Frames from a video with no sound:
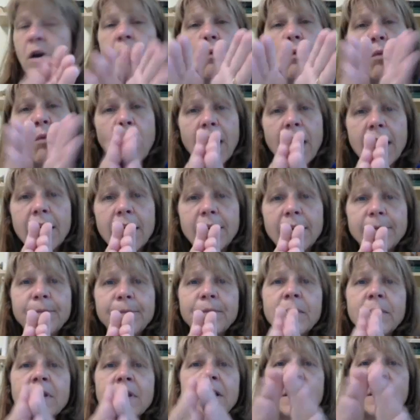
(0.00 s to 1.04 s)
Well,
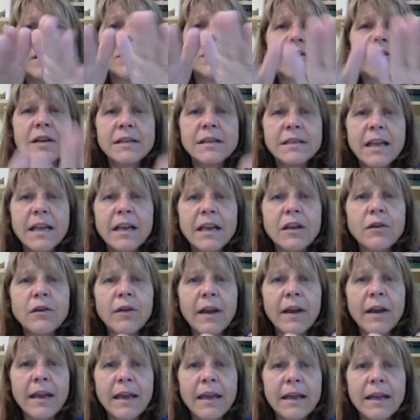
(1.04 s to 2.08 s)
just like your
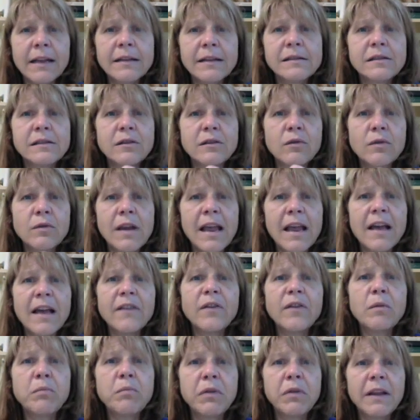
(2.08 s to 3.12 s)
hands don't have
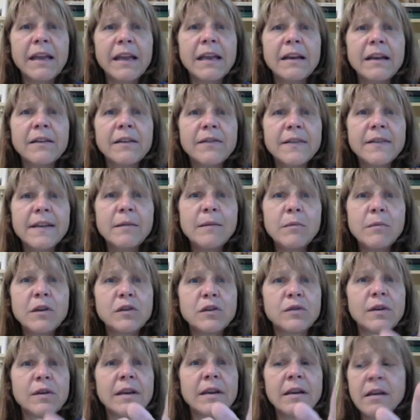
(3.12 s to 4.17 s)
a plane of
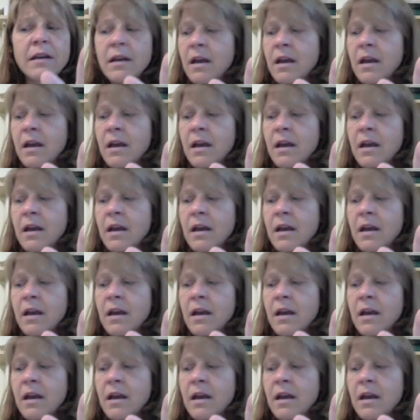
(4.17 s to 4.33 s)
symmetry,